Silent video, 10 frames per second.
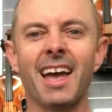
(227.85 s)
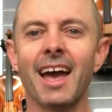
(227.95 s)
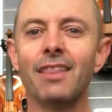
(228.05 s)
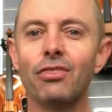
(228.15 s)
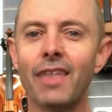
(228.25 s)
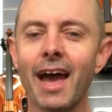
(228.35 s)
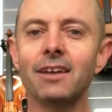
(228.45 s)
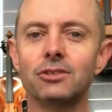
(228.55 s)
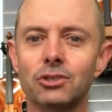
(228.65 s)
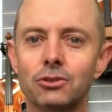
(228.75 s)
And that
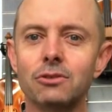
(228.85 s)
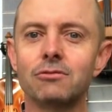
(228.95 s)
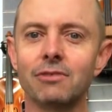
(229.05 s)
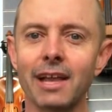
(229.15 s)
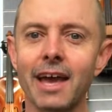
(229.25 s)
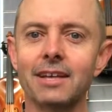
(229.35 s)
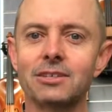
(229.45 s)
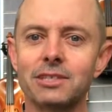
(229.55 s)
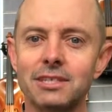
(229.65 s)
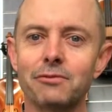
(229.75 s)
should relate
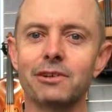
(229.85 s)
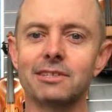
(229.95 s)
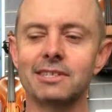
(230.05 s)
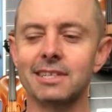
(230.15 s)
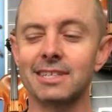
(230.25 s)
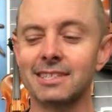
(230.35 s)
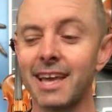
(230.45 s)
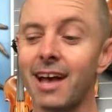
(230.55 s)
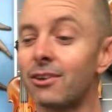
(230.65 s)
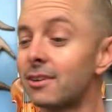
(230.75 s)
to differences in
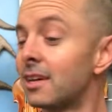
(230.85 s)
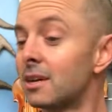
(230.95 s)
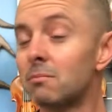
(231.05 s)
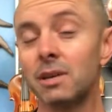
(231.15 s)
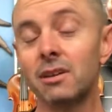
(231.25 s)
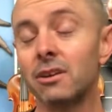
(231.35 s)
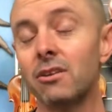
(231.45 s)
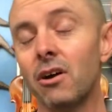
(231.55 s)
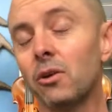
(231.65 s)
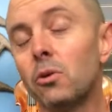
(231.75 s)
sound, but
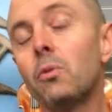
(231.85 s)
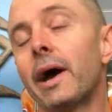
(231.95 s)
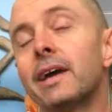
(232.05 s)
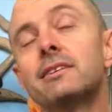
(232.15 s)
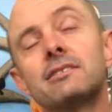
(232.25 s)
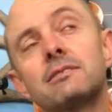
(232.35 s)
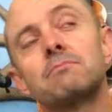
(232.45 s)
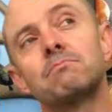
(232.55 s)
not always.